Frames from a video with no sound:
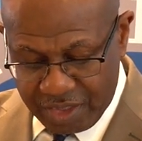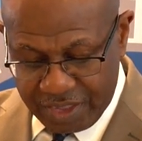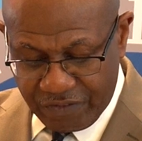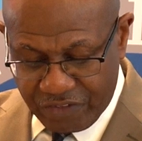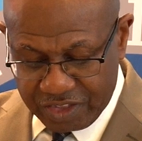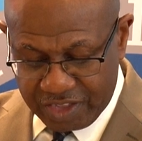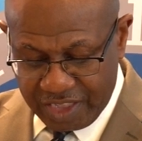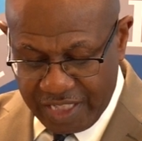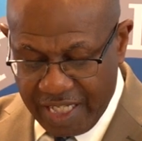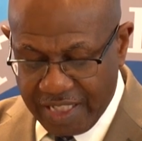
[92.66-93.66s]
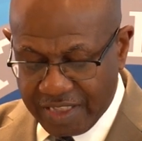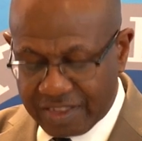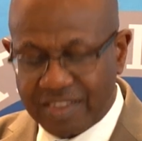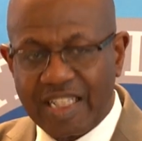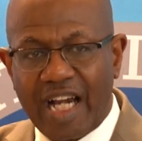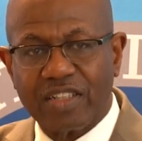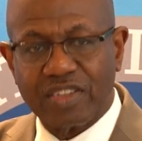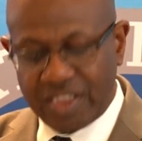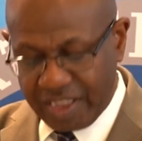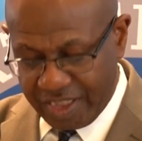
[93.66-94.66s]
the FSD, and his entire
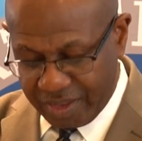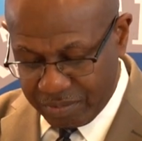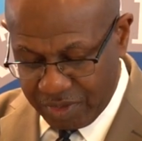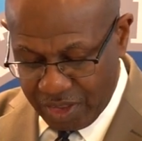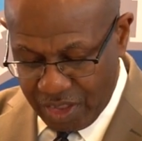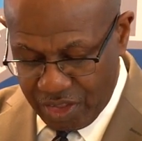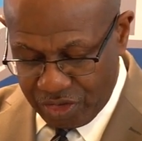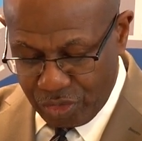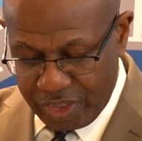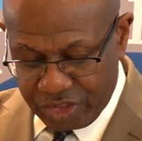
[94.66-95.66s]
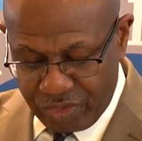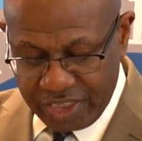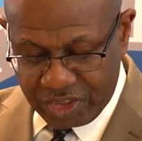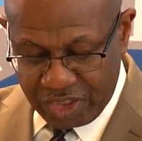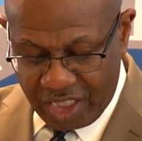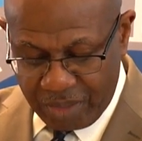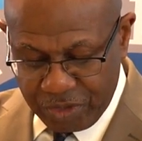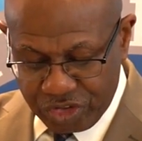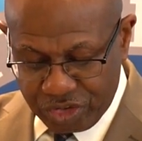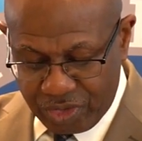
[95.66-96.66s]
team do a great job
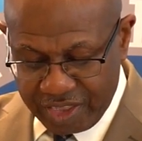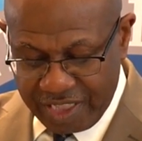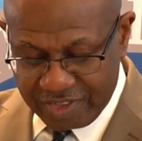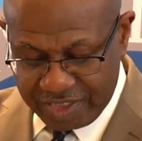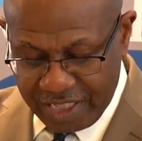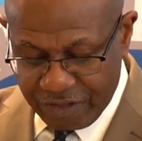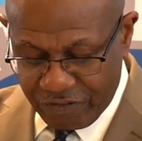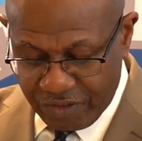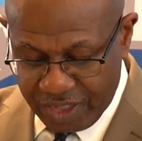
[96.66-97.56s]
ensuring a safe